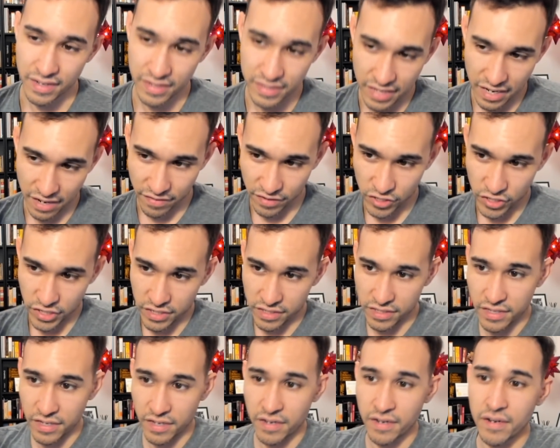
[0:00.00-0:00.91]
to have a
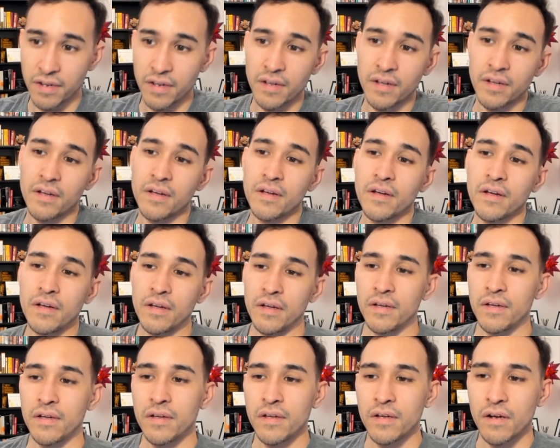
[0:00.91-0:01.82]
chance there.
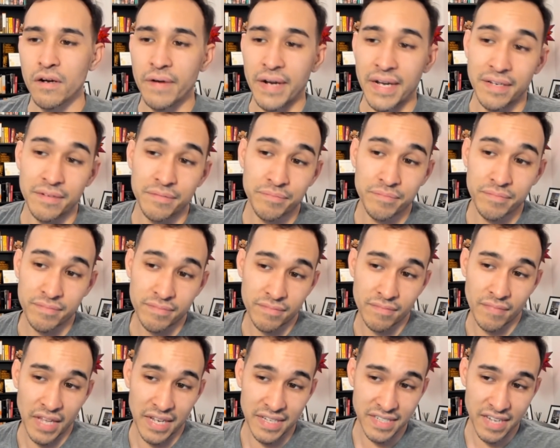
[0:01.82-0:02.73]
Alright.
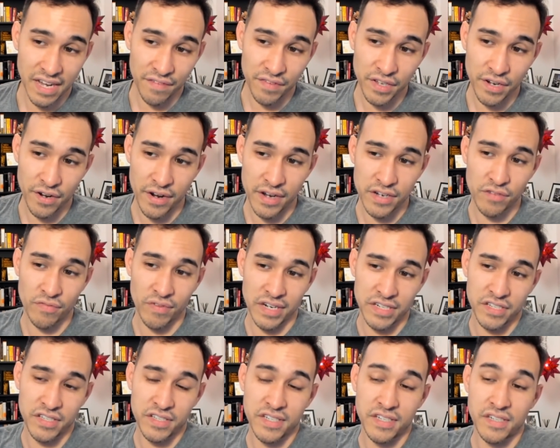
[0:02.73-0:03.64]
Escavalier into
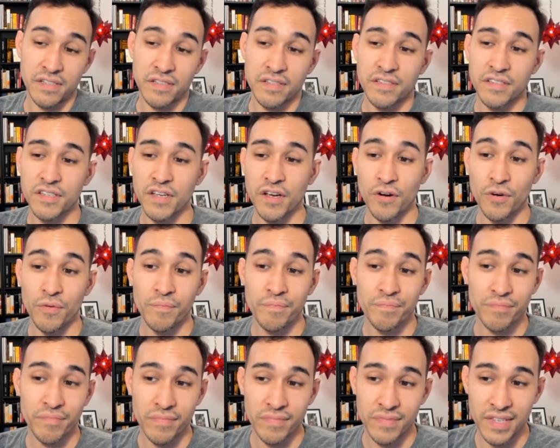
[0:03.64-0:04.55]
Registeel. So,
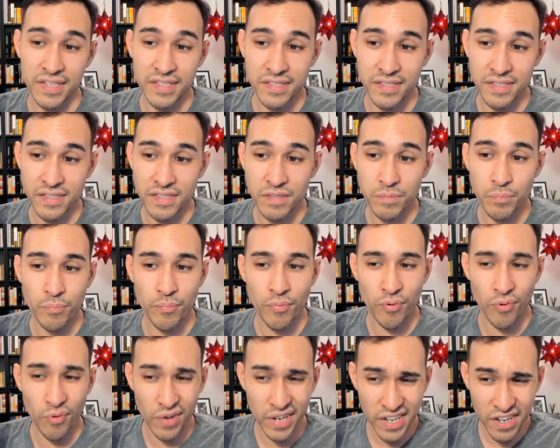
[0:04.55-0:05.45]
this is
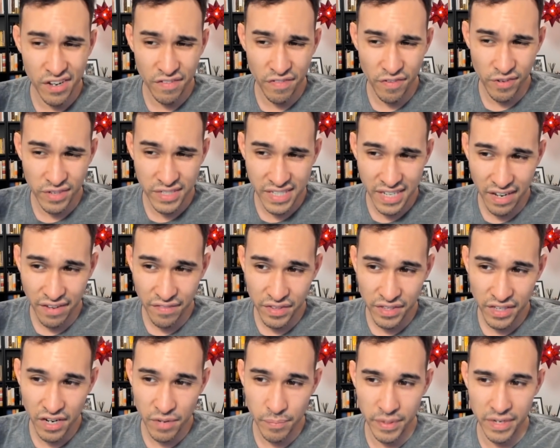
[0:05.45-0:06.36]
pretty good for
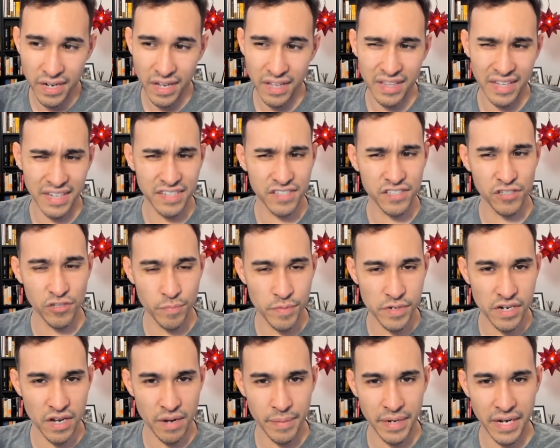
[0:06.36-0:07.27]
Escavalier, but not
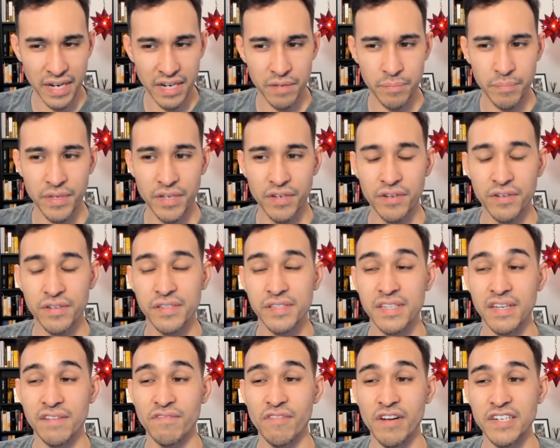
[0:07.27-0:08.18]
super dominating,
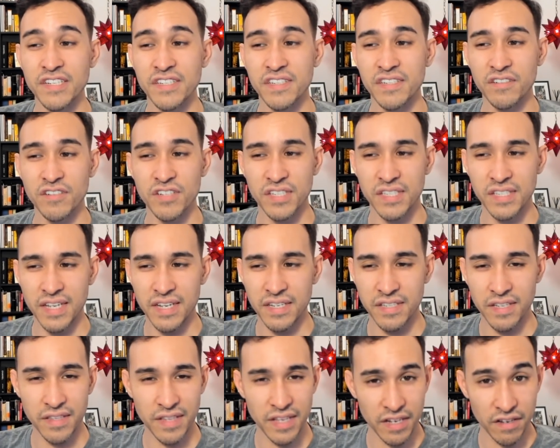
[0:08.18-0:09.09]
because if Registeel just
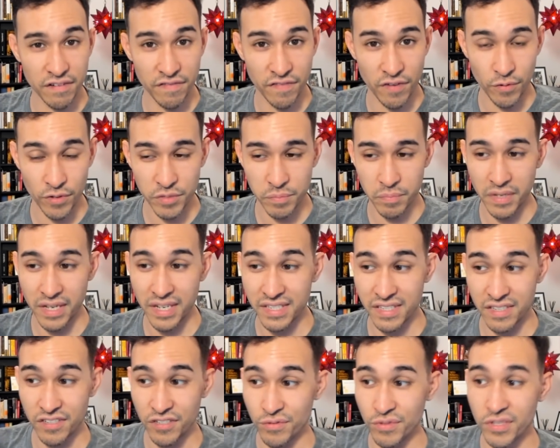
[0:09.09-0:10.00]
stays in, they can Focus
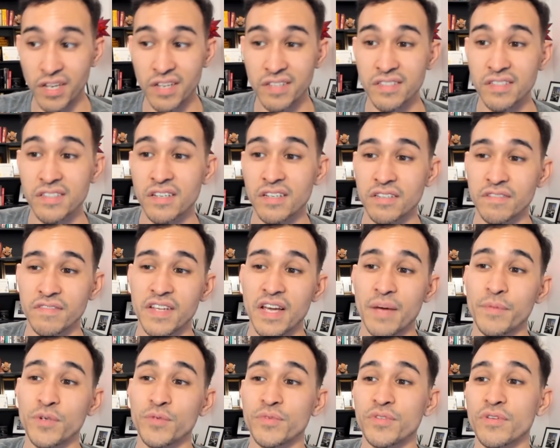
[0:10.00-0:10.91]
Blast and do tons and tons of
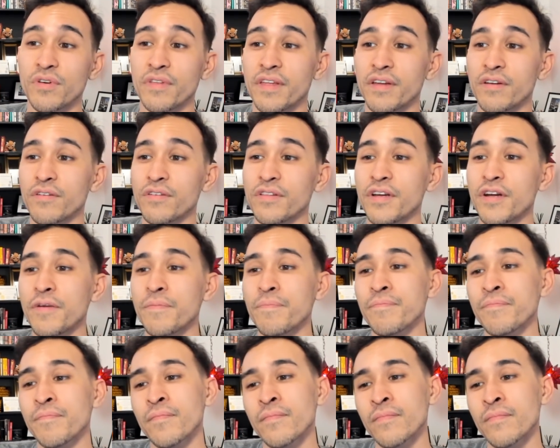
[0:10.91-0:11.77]
damage. We saw that earlier.